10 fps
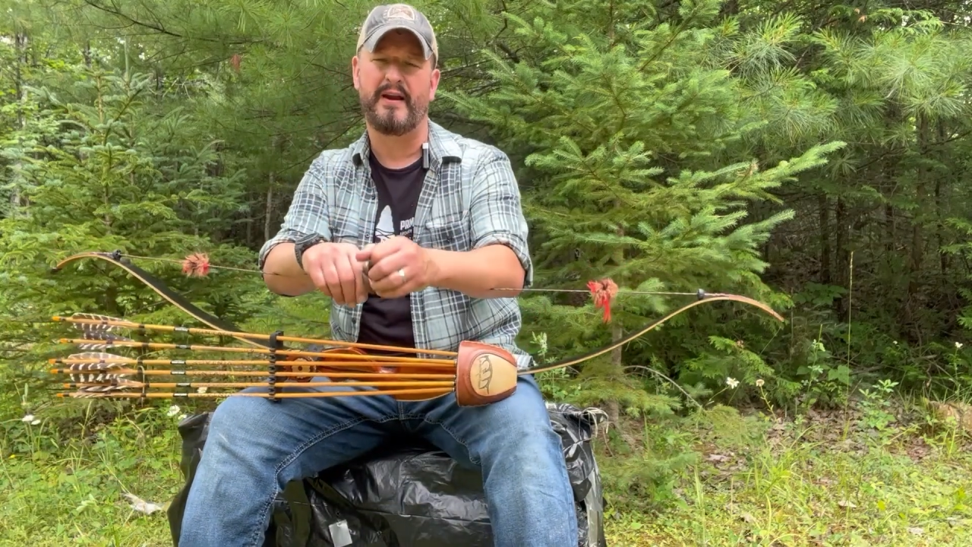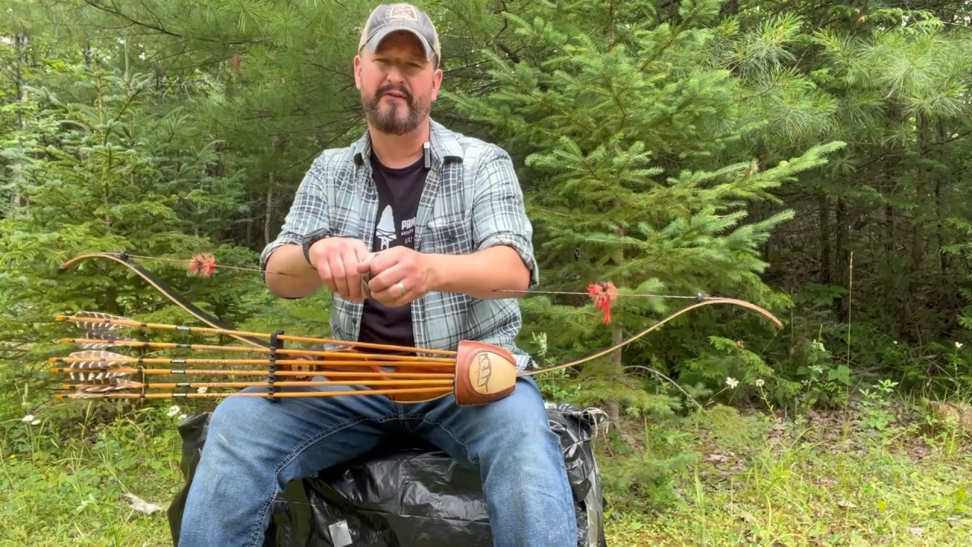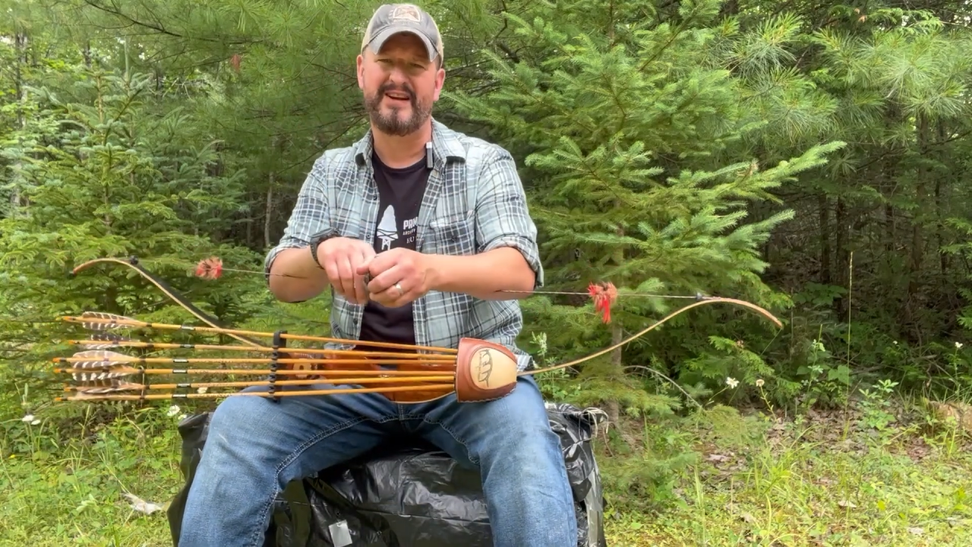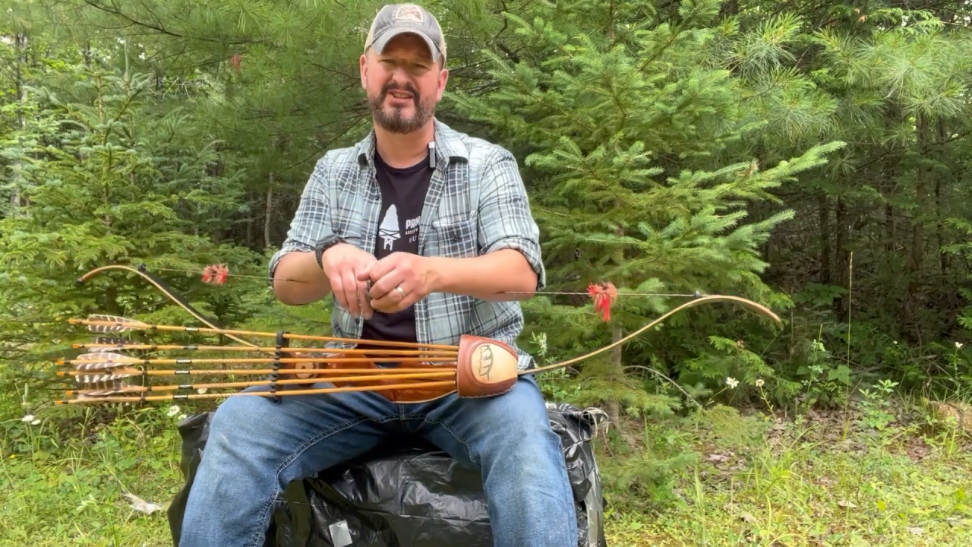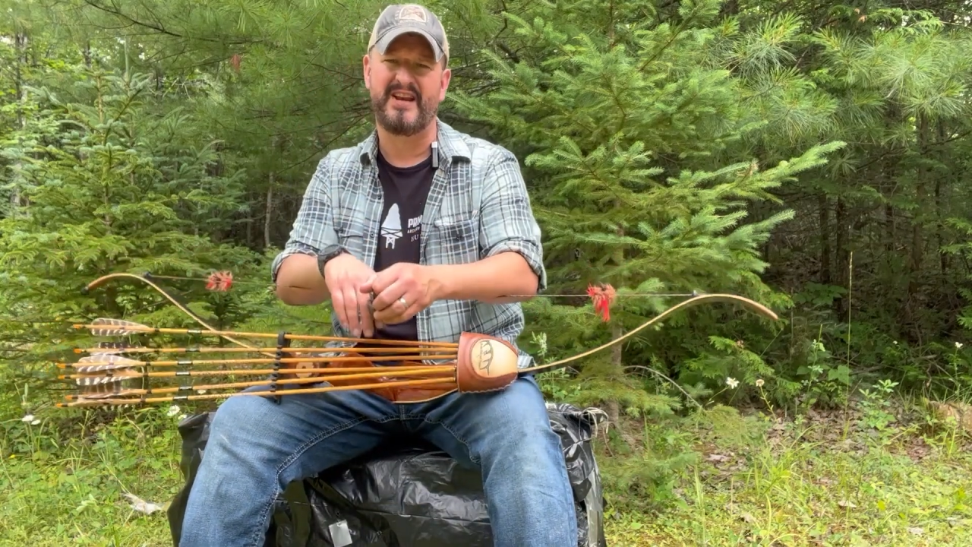If
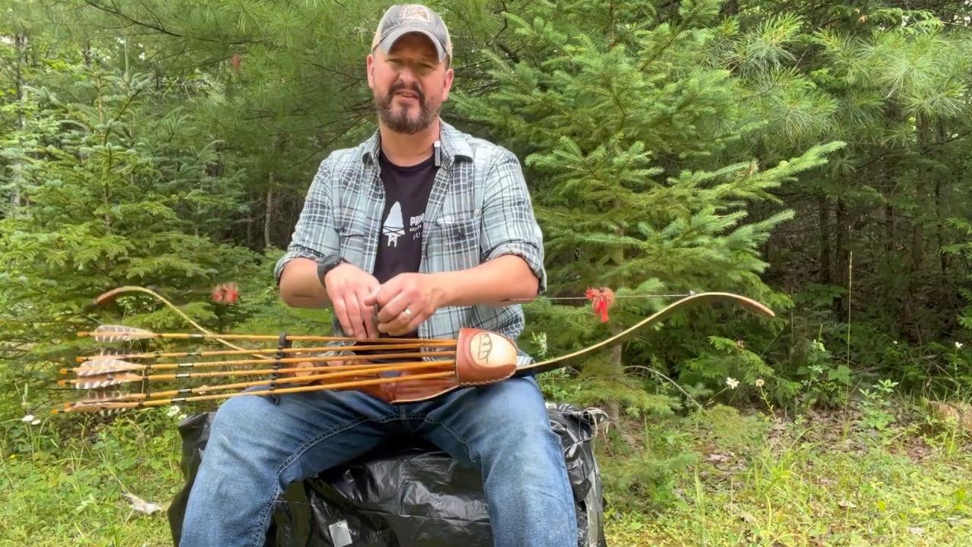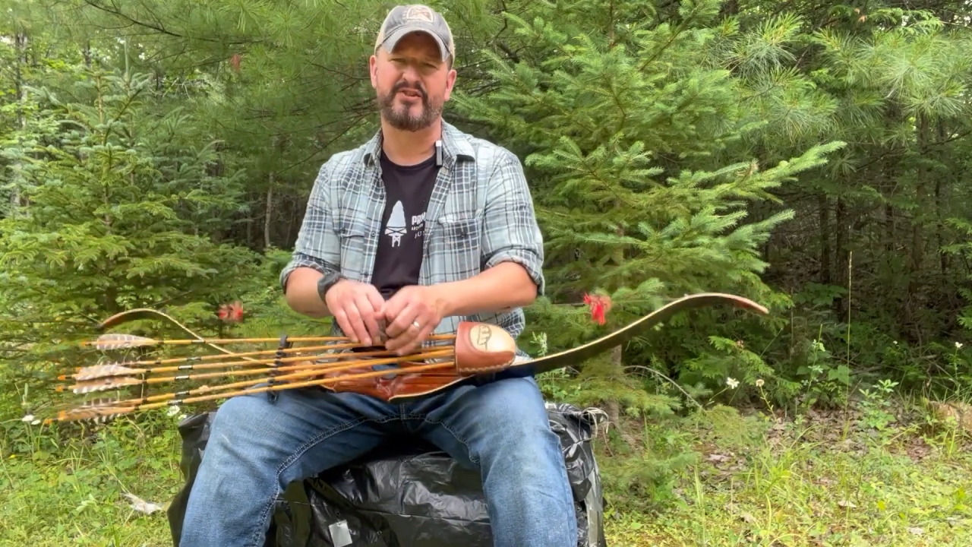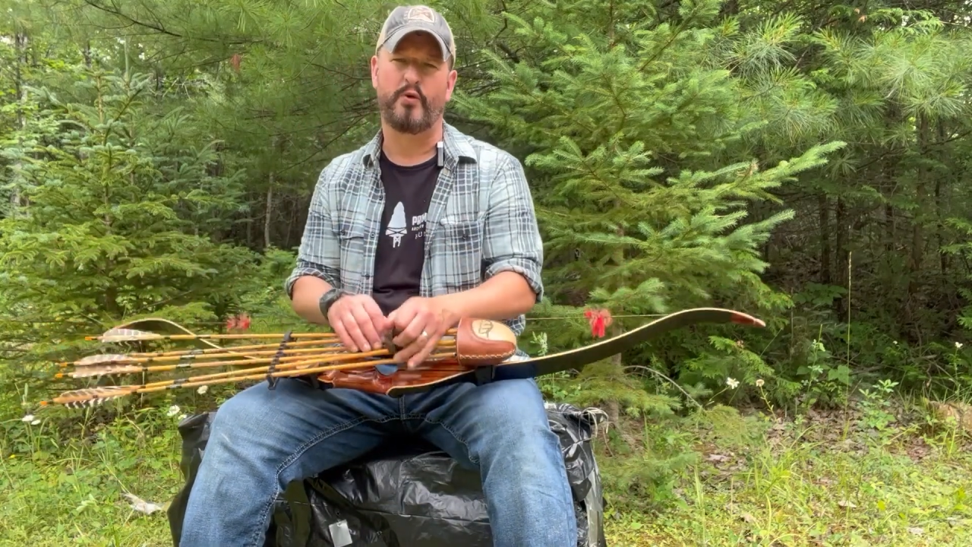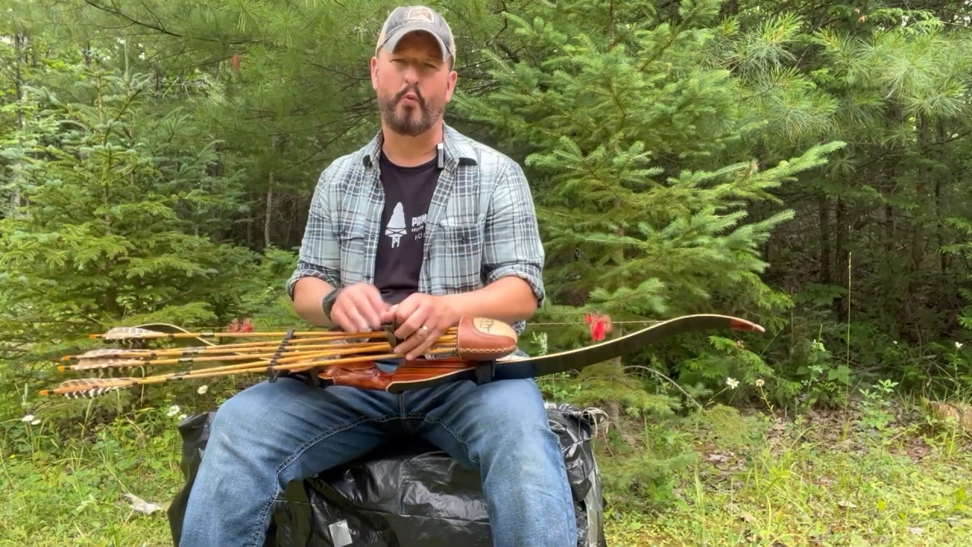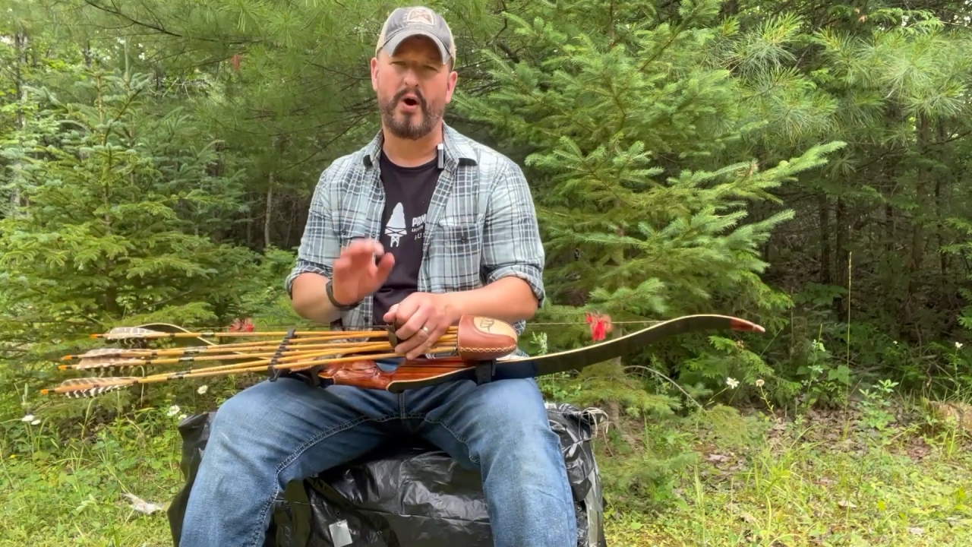I say
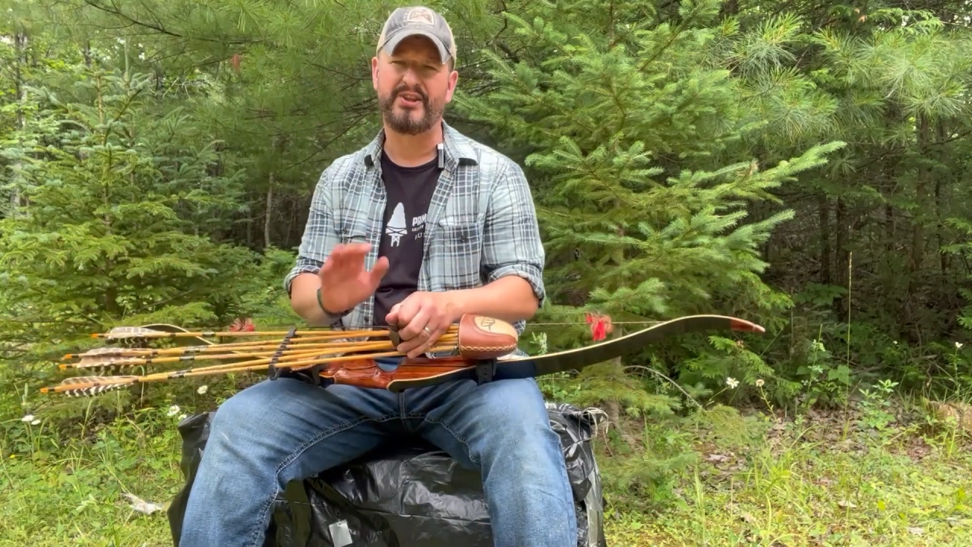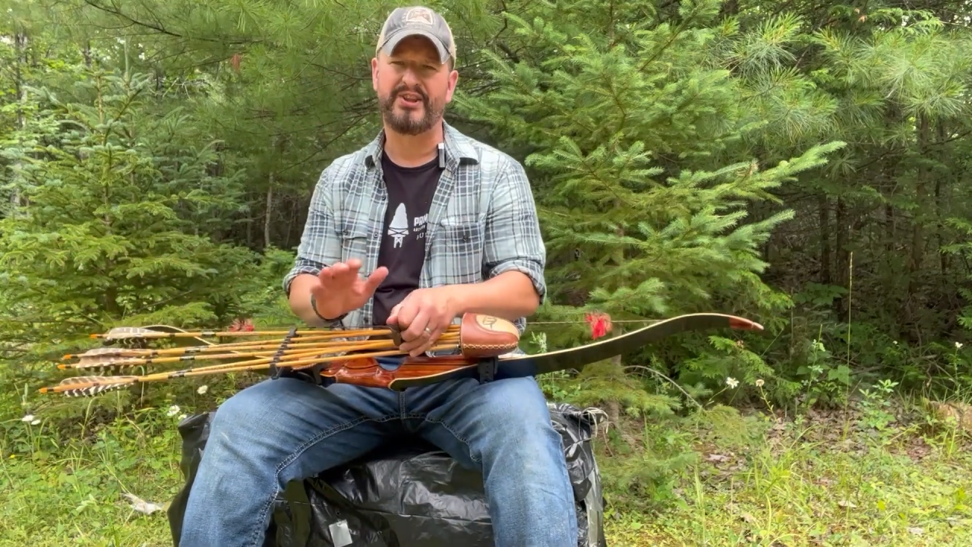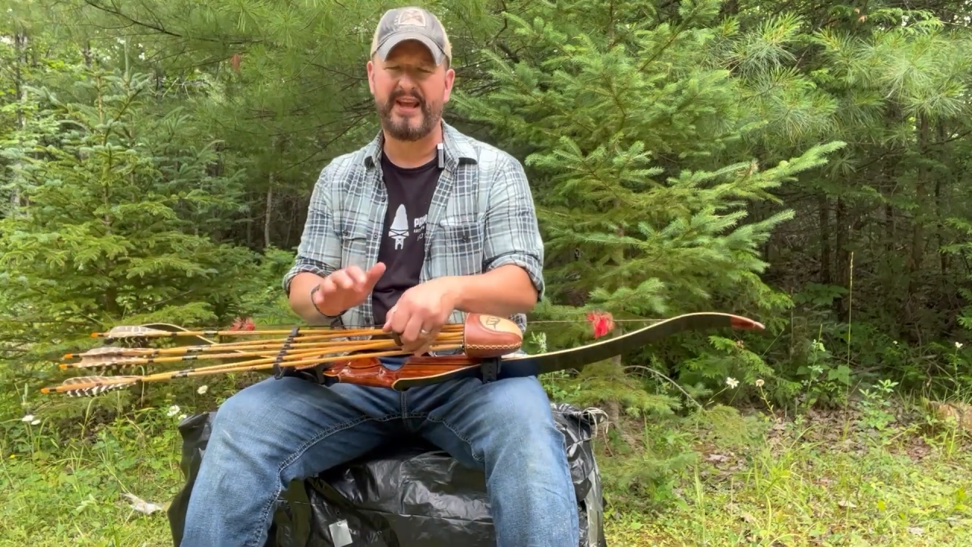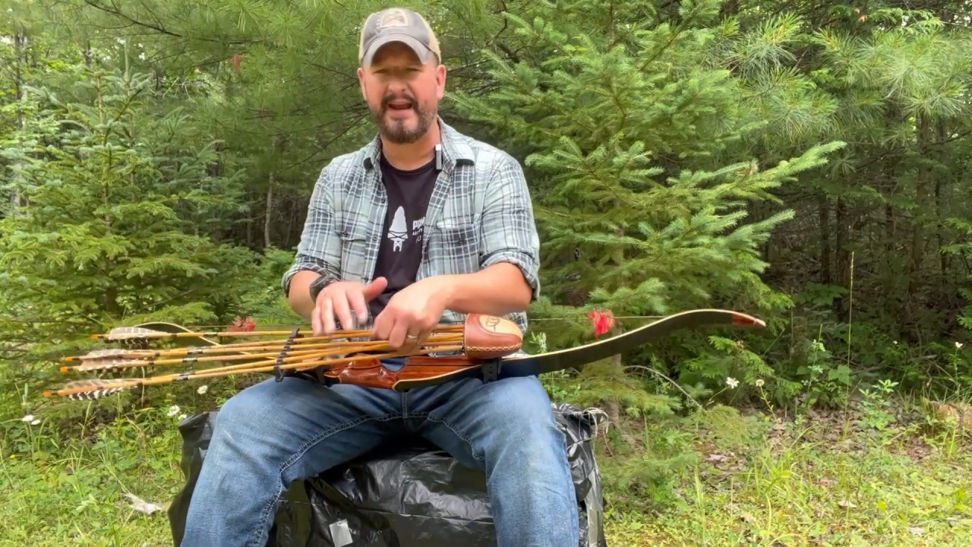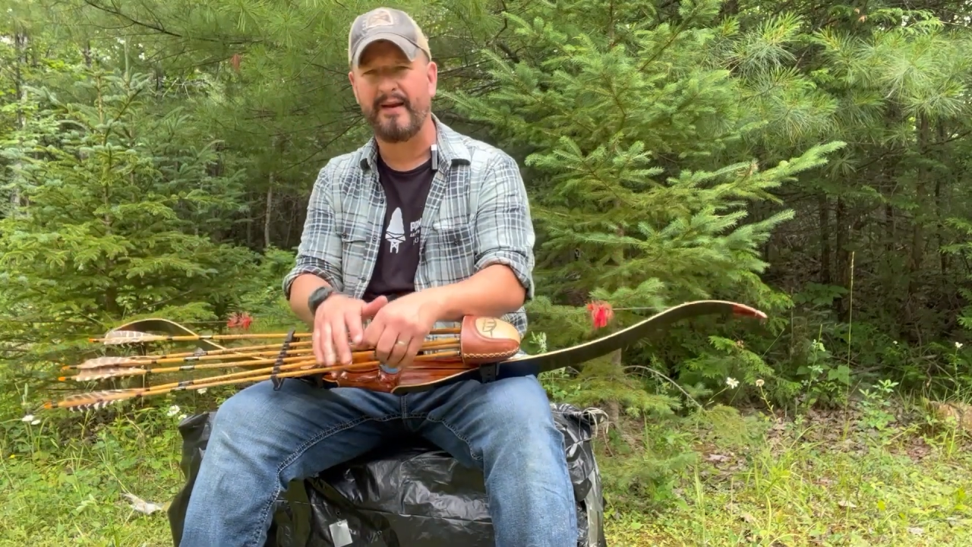it's your one
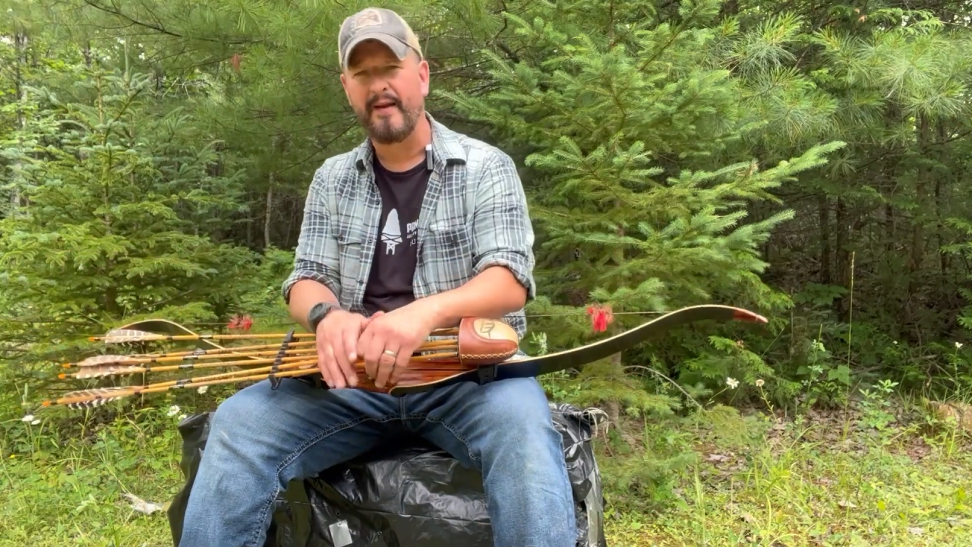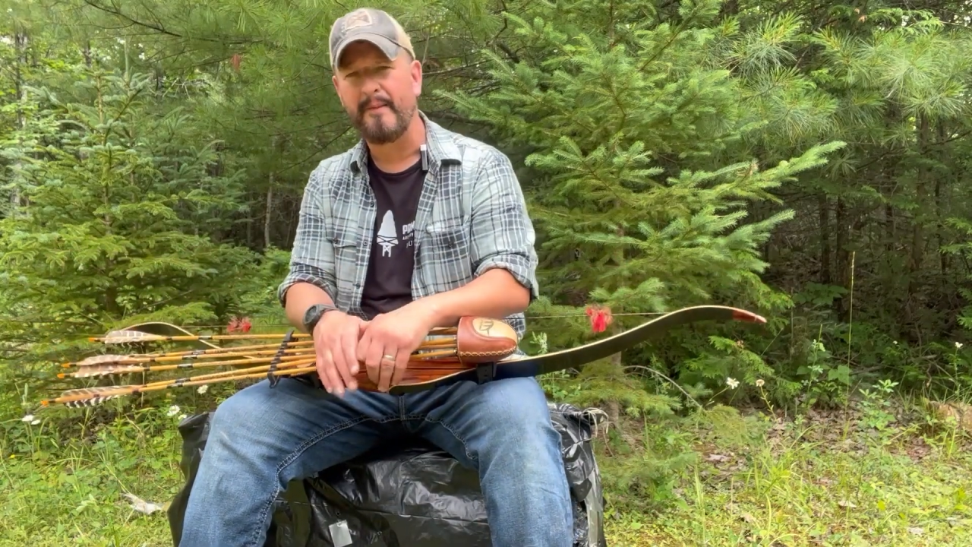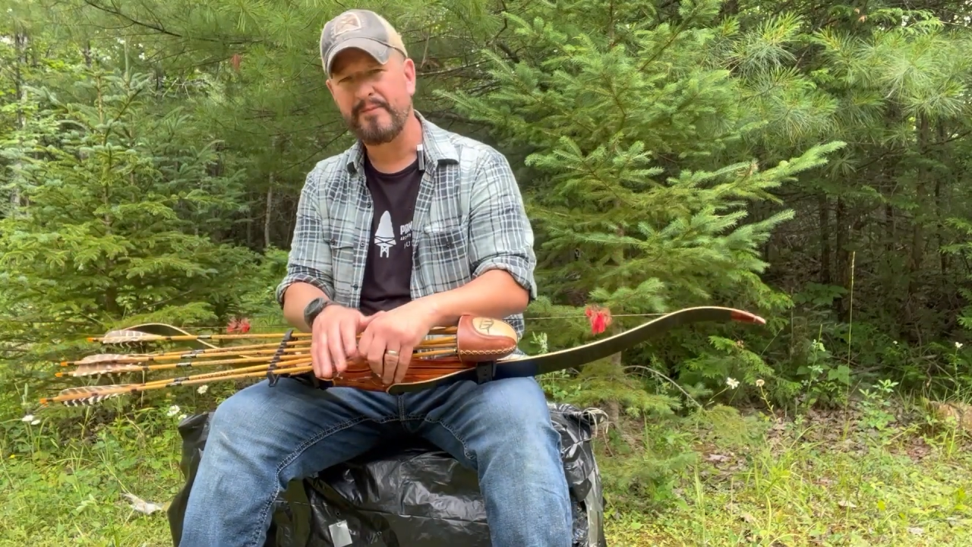thing,